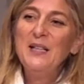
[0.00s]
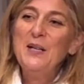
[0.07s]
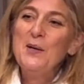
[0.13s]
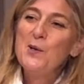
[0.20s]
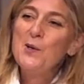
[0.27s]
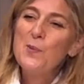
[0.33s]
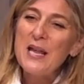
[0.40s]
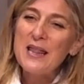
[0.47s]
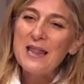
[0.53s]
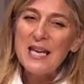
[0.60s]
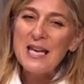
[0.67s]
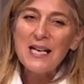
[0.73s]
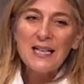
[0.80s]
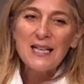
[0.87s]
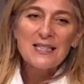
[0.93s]
who we
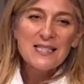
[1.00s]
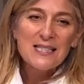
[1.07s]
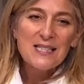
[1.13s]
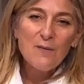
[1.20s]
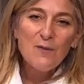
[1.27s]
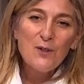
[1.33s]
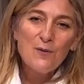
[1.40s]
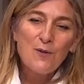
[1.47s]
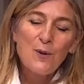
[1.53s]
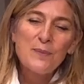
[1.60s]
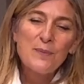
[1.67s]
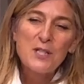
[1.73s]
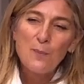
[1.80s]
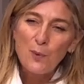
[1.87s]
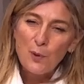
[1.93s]
think suffered from
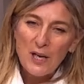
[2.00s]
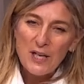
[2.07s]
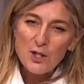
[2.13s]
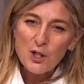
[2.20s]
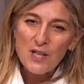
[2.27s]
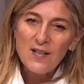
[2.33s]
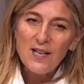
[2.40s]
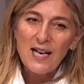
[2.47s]
depression